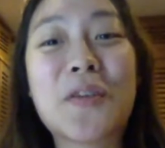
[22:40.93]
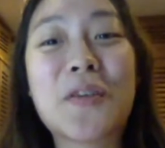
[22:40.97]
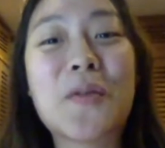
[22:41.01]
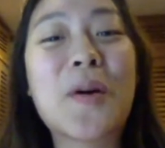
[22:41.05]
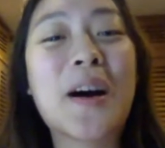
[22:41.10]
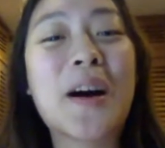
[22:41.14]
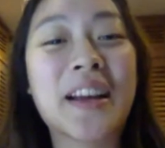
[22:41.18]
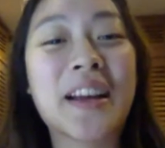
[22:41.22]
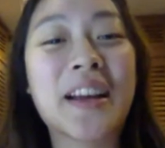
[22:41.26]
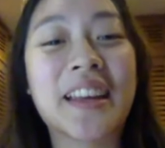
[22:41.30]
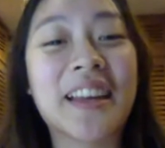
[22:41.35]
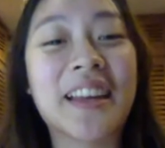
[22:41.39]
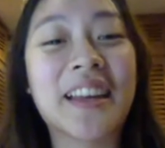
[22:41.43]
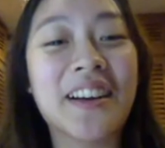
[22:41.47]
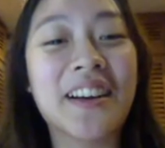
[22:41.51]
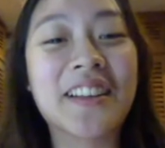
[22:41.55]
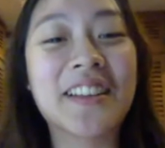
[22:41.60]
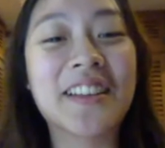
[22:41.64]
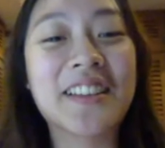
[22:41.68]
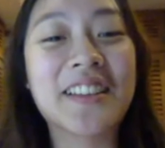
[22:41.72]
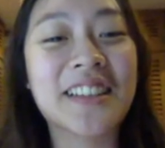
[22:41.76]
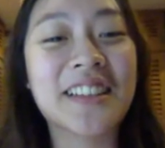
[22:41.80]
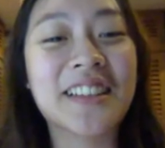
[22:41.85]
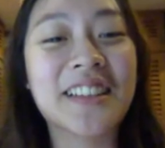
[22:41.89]
quirky
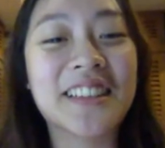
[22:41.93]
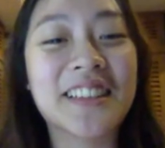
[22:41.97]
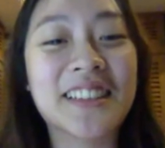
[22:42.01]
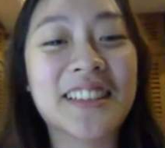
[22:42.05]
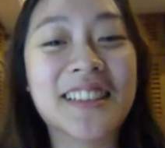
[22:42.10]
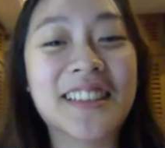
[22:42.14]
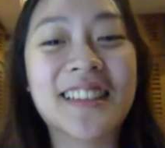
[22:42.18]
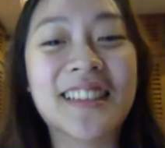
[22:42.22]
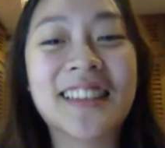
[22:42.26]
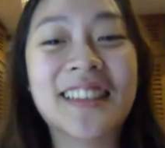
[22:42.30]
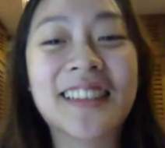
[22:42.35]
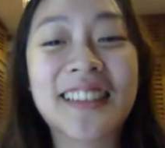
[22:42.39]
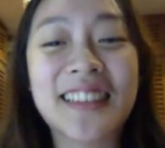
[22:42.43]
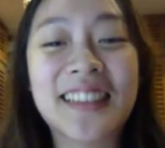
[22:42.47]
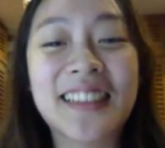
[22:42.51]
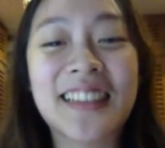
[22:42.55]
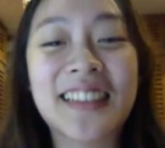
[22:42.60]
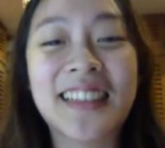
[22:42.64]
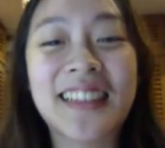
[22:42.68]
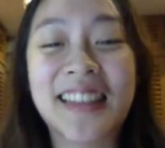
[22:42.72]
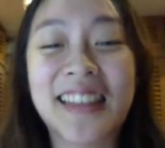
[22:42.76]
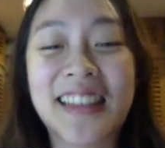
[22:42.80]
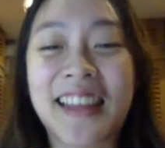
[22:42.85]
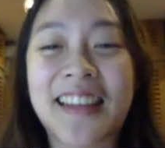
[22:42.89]
answers
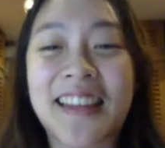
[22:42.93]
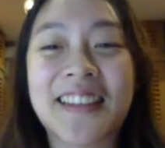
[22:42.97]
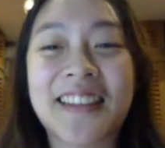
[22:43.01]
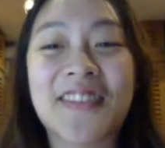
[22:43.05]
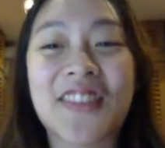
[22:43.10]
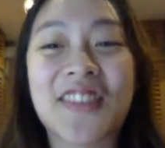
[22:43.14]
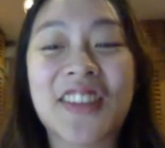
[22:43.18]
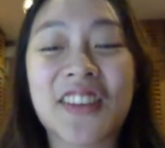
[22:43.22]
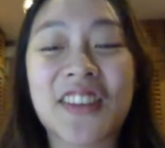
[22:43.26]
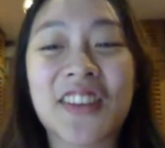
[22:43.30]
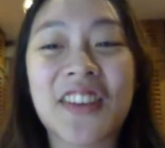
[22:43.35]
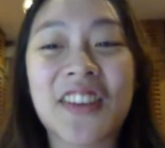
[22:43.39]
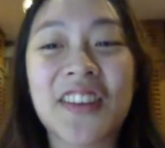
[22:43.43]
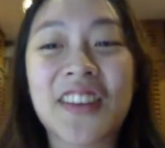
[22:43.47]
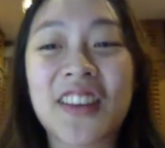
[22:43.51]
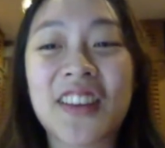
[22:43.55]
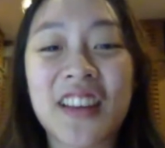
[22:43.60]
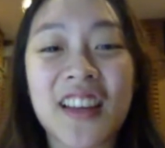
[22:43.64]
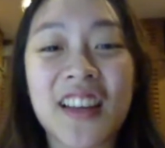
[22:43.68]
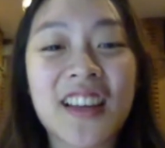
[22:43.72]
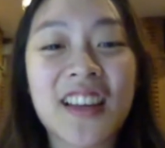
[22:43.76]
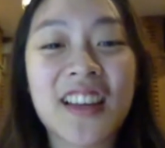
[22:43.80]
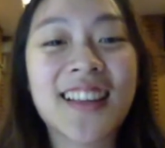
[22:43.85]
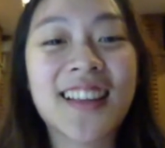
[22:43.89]
in the interview.
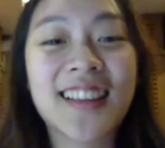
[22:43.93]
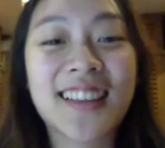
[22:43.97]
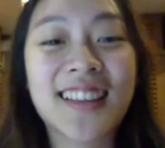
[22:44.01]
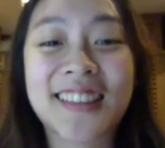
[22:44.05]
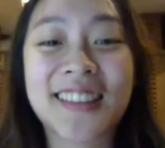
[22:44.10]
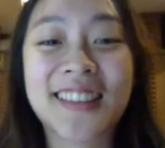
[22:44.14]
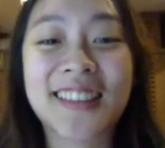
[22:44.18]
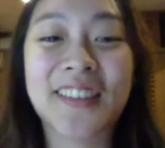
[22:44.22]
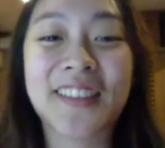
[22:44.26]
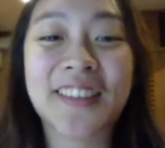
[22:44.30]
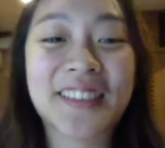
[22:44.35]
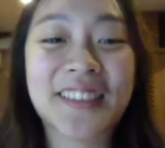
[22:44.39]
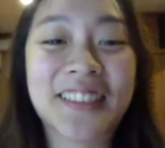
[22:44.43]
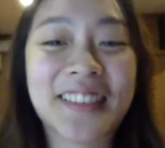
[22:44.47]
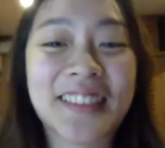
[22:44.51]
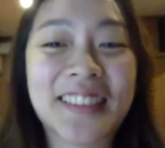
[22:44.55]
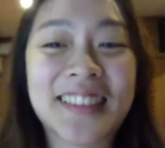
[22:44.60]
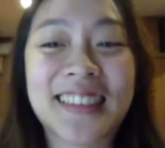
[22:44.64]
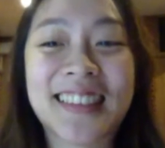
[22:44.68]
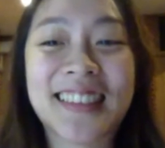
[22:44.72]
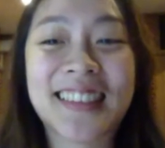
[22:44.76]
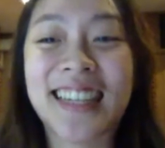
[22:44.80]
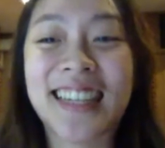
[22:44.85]
So yeah.